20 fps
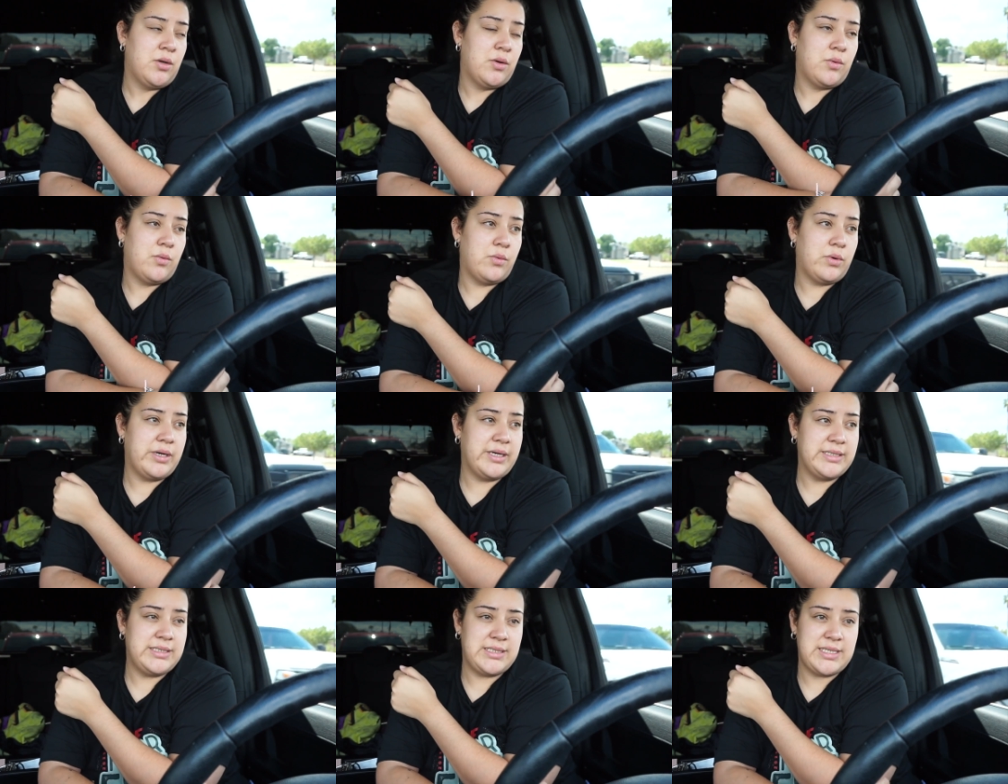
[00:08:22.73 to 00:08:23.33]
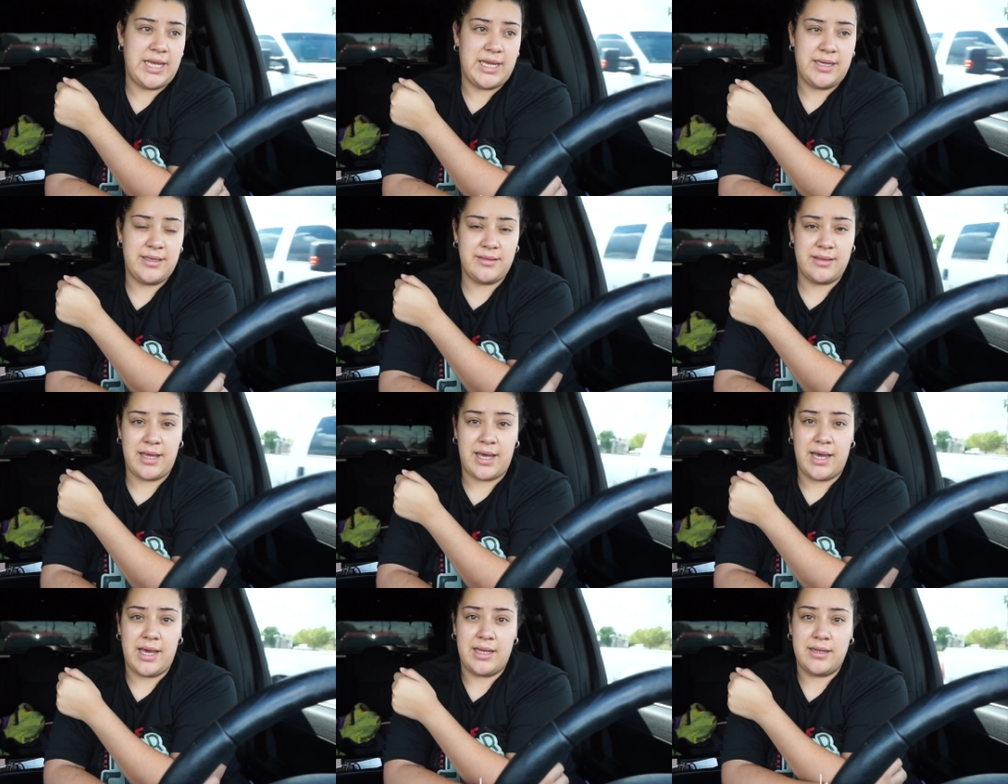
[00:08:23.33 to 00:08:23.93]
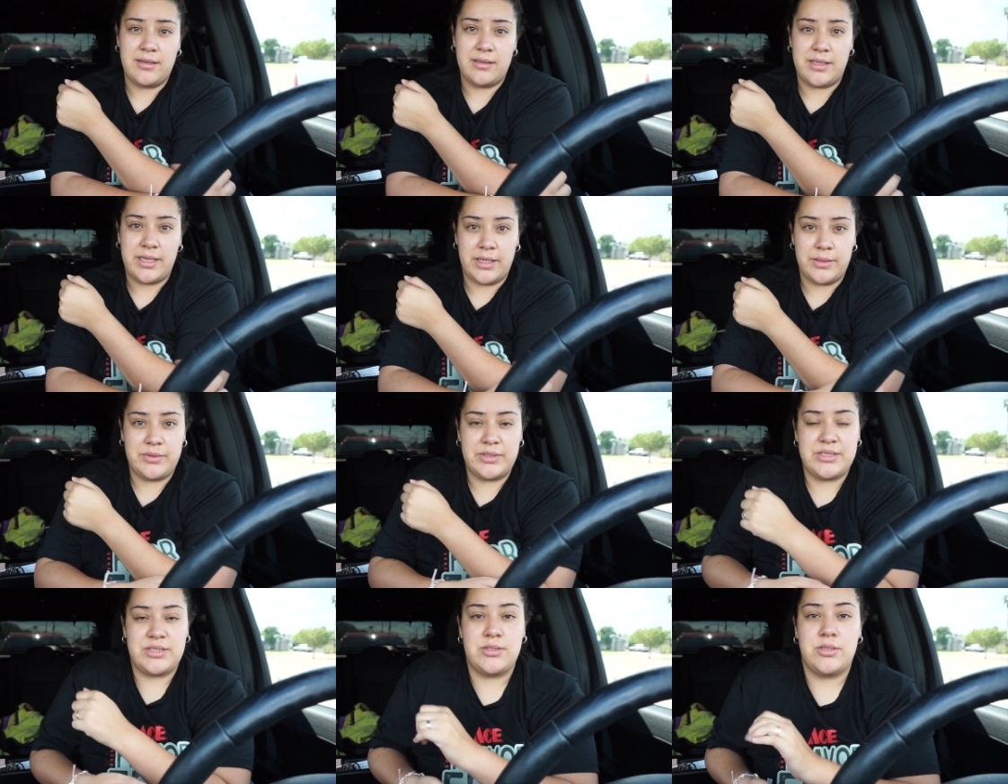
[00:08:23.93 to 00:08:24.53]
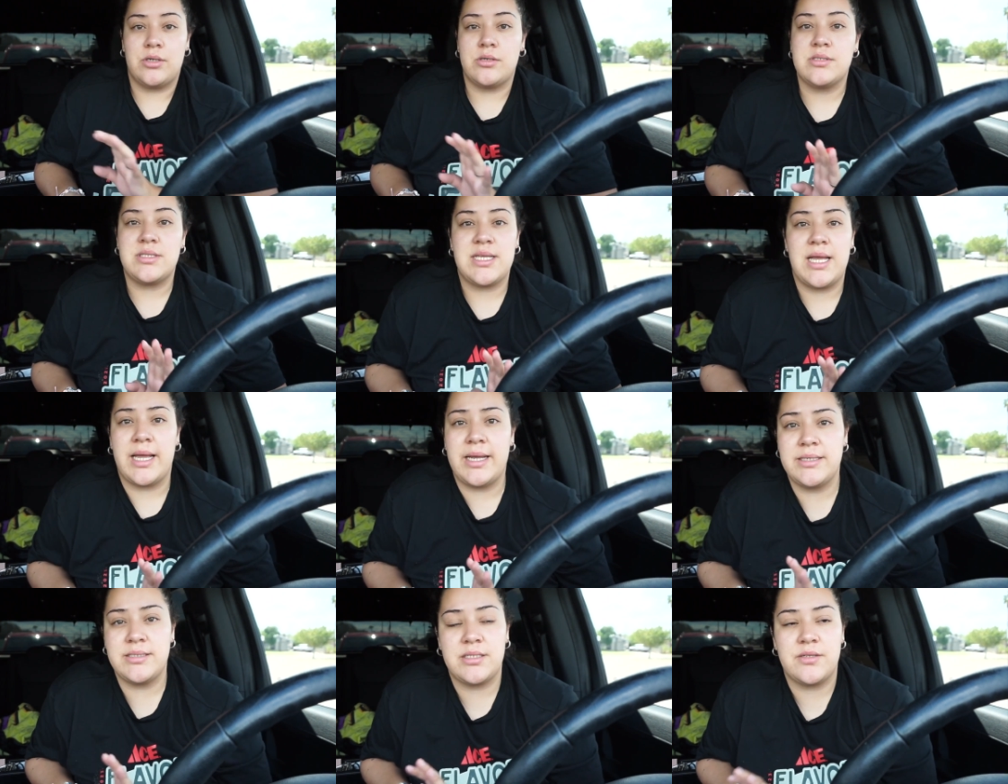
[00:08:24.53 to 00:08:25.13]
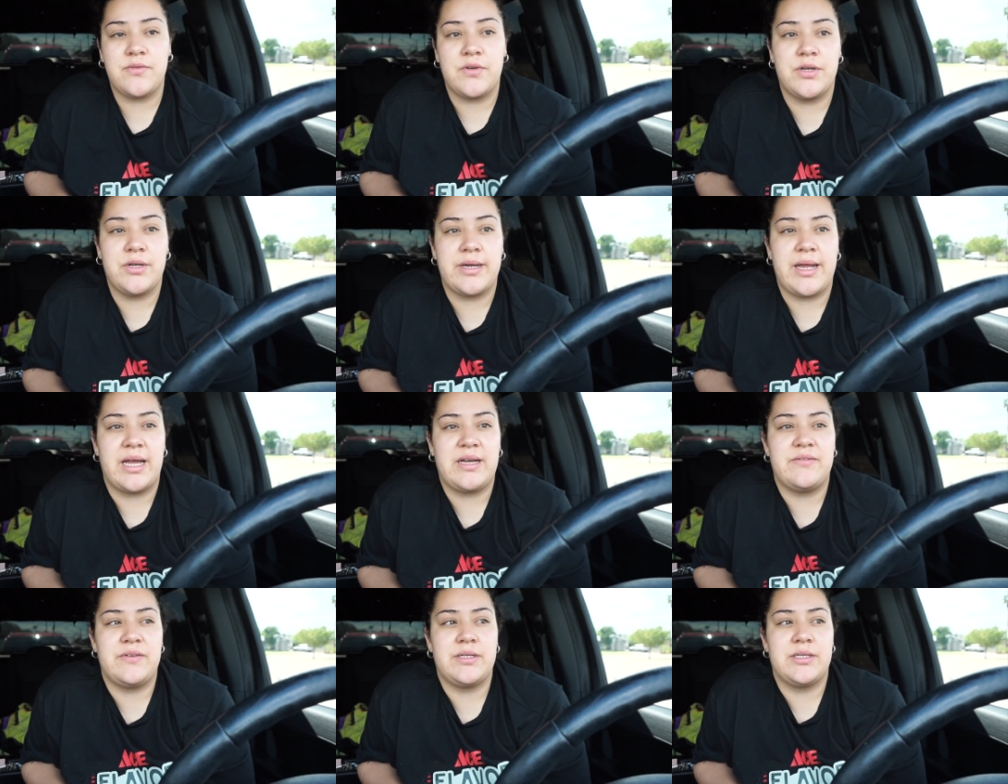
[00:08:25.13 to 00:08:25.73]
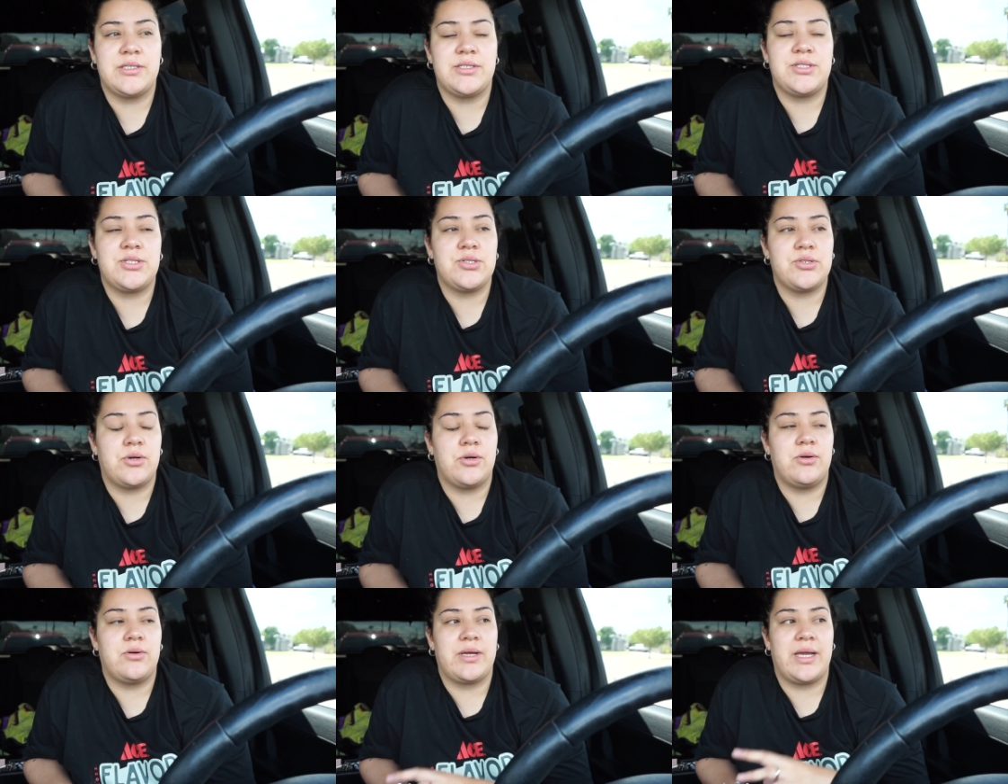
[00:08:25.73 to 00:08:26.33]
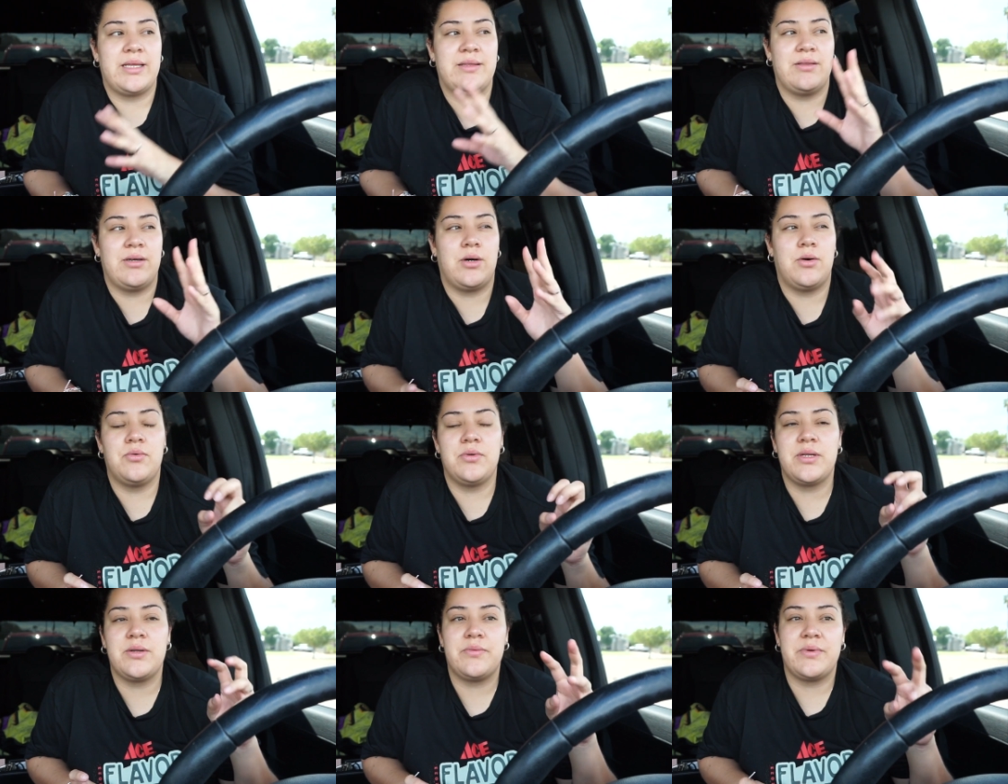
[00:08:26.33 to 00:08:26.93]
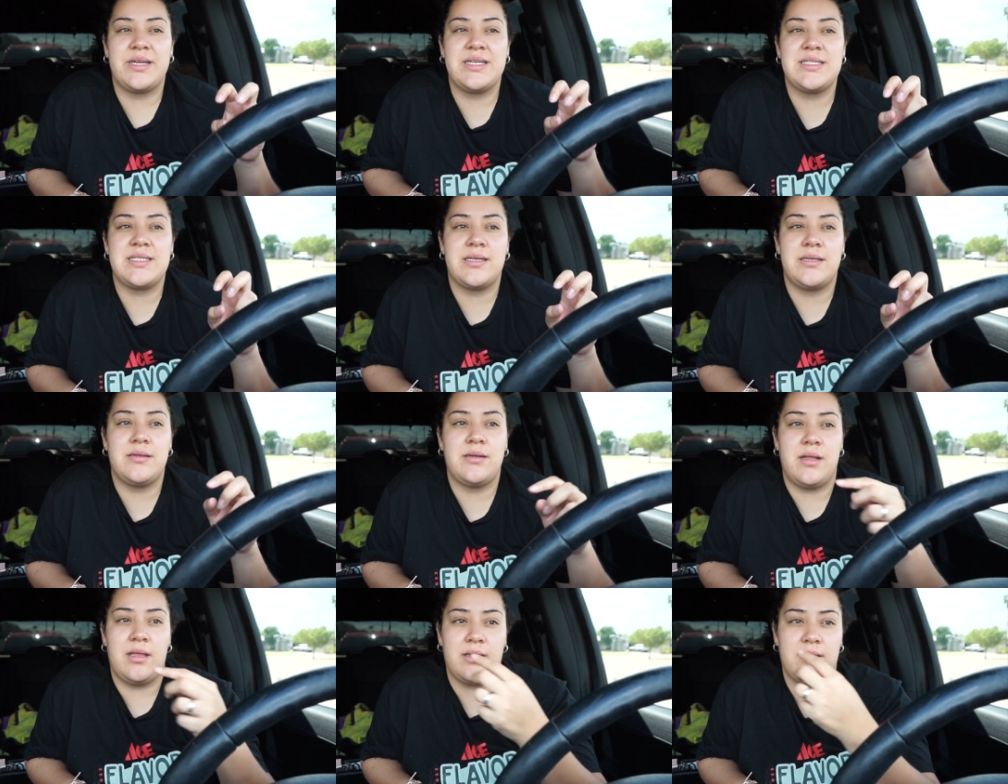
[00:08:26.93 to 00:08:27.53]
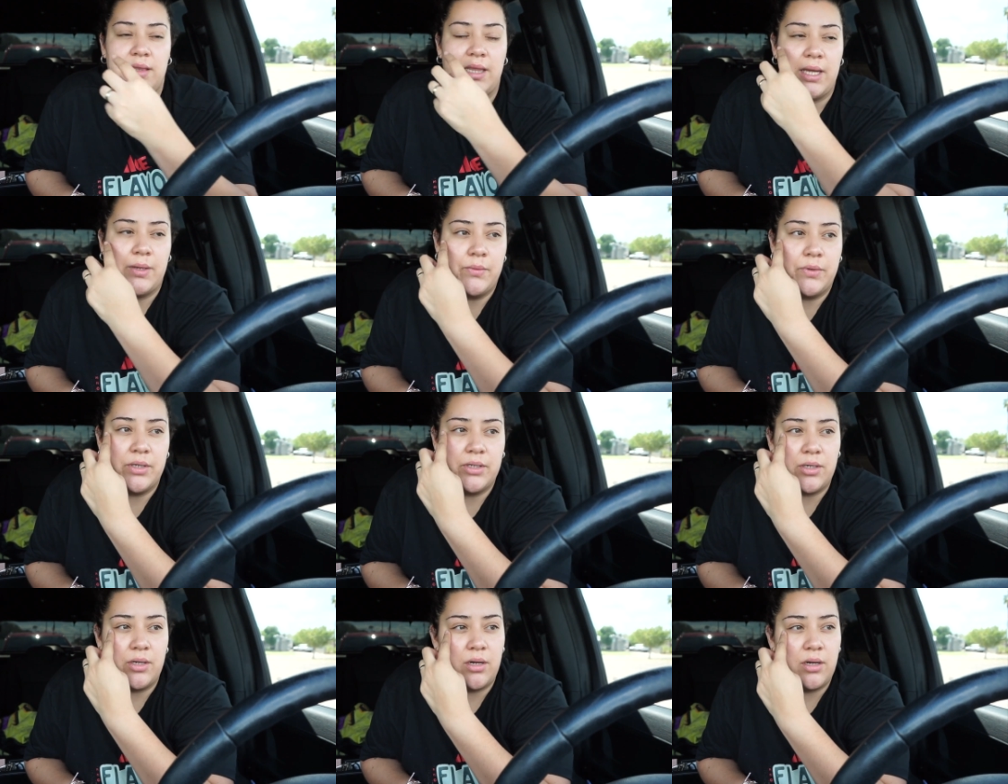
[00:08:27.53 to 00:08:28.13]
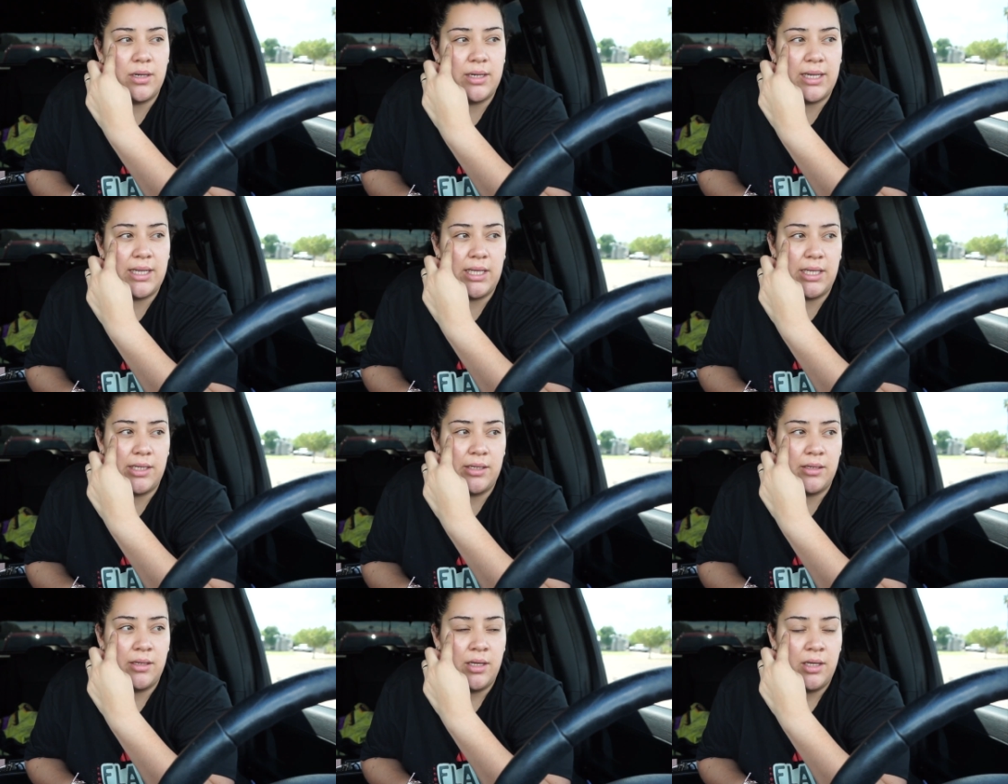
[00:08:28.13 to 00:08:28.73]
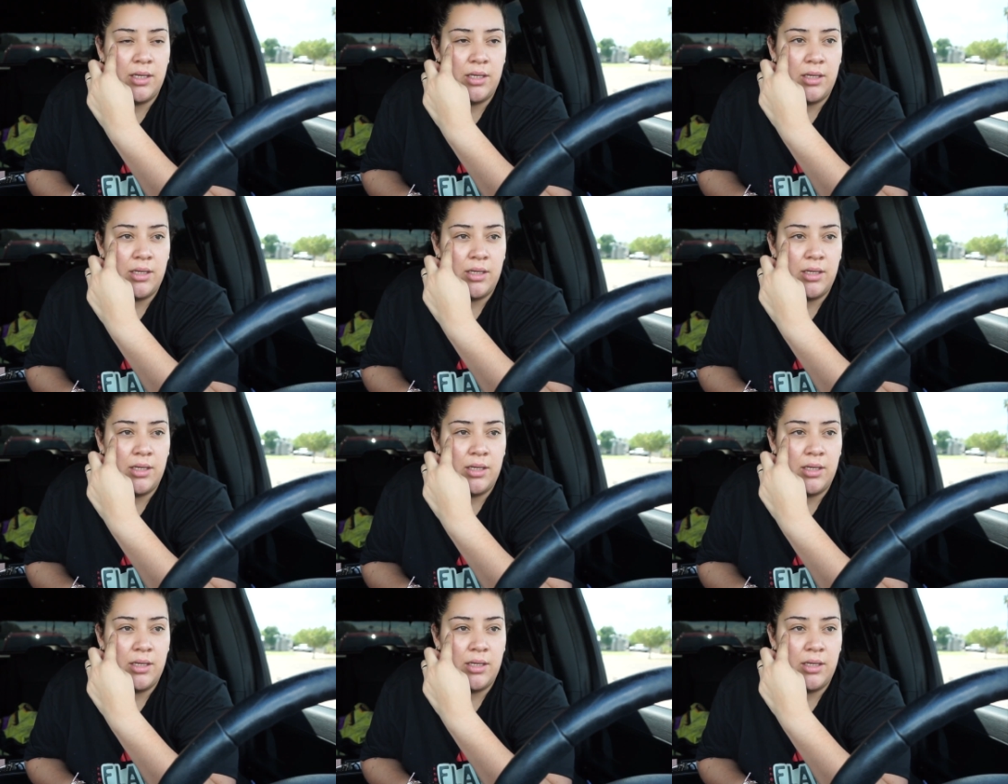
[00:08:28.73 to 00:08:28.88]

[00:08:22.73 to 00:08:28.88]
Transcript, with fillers: were saying that there was no signs of her having a stroke, and the only reason they were calling